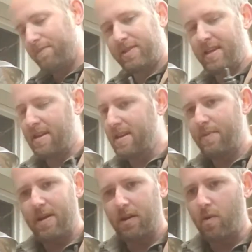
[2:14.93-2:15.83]
sent
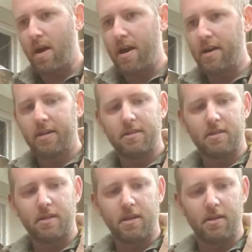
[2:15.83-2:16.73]
email inquiries
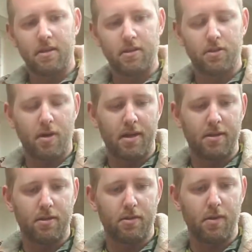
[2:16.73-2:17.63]
and and, and tried
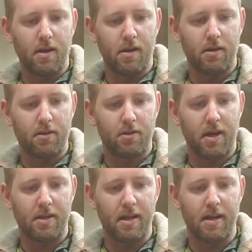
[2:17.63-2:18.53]
to uh,
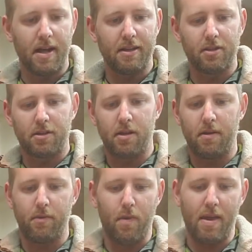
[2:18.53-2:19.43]
tried to get an answer
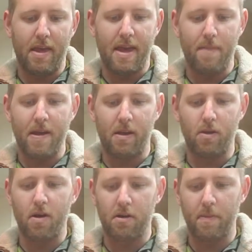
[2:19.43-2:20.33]
to why they can't make a
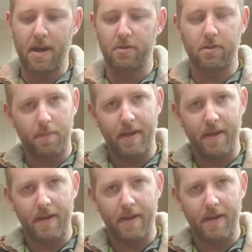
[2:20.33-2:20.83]
longer mandrel that